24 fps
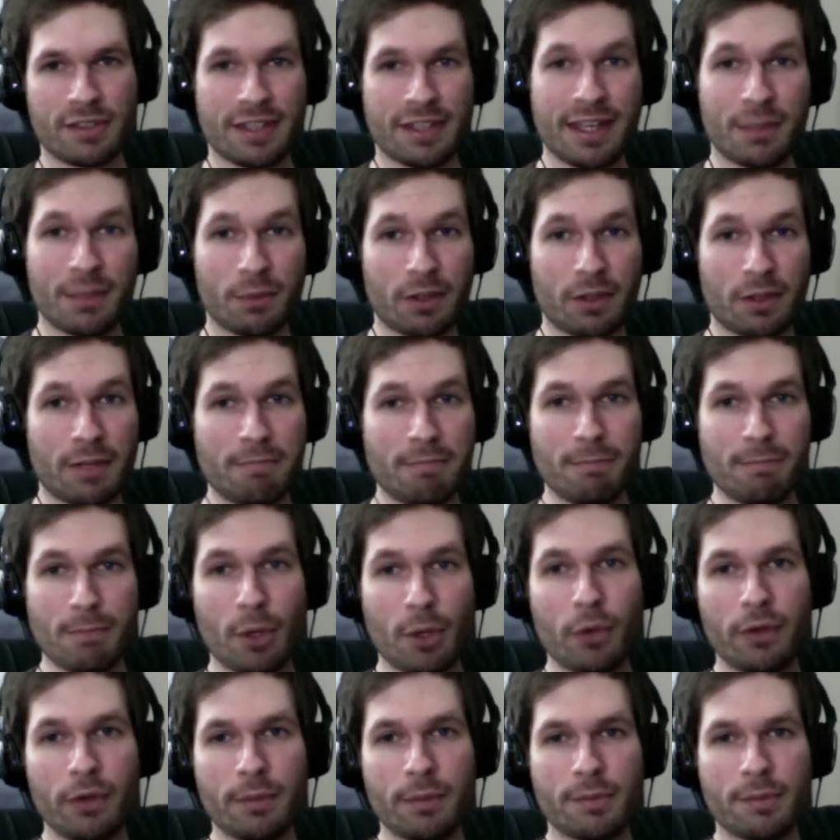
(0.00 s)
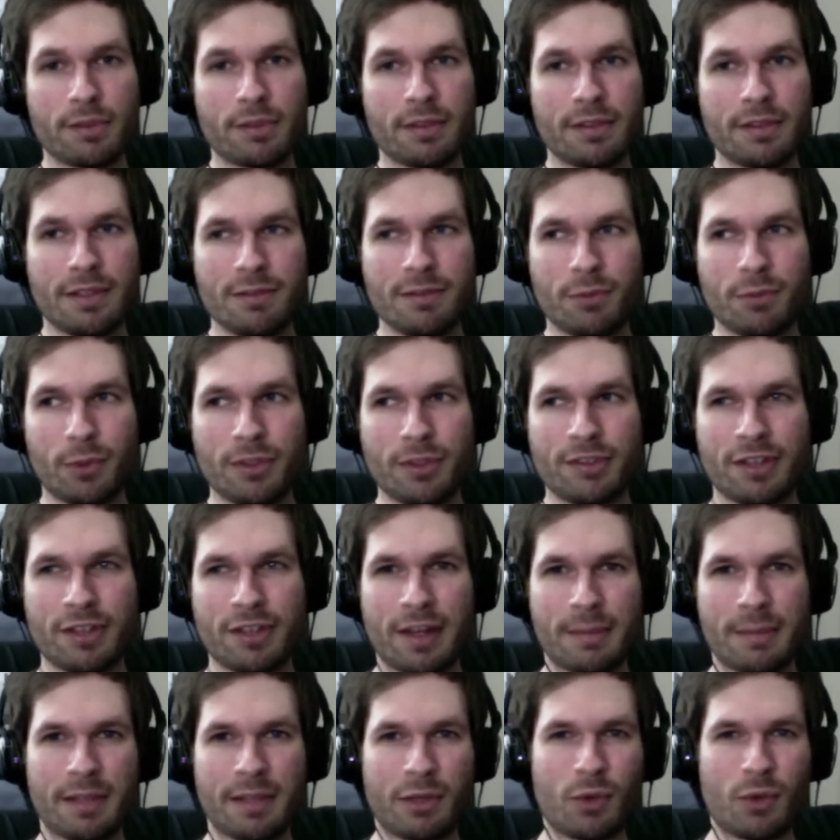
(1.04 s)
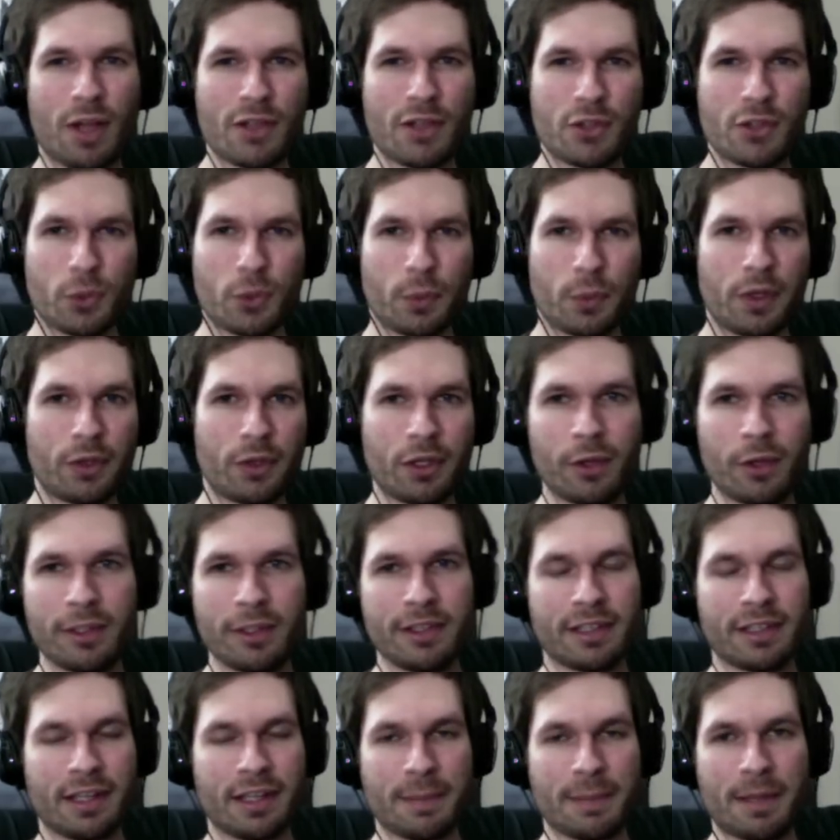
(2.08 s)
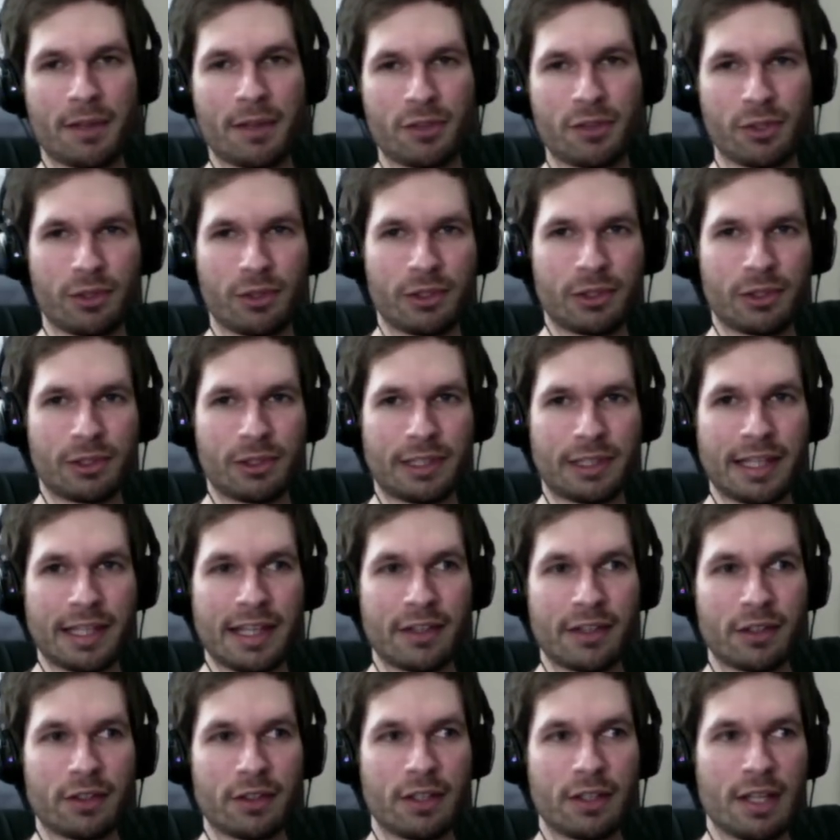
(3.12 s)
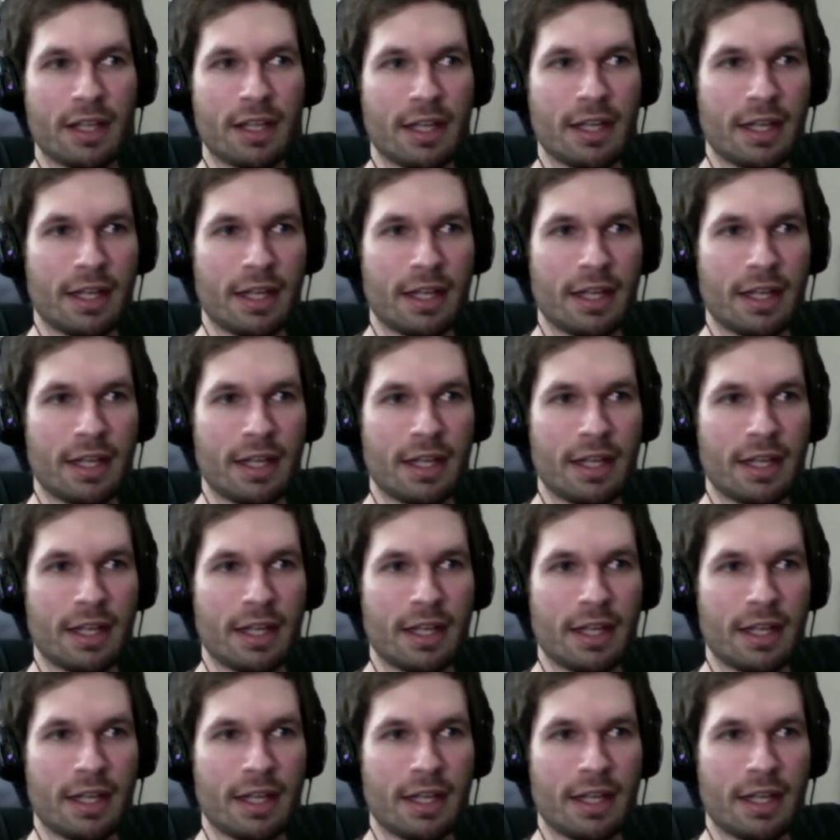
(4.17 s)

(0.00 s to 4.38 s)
again, we're on modems, and voice comm, like Roger Wilco, didn't come out till a little later.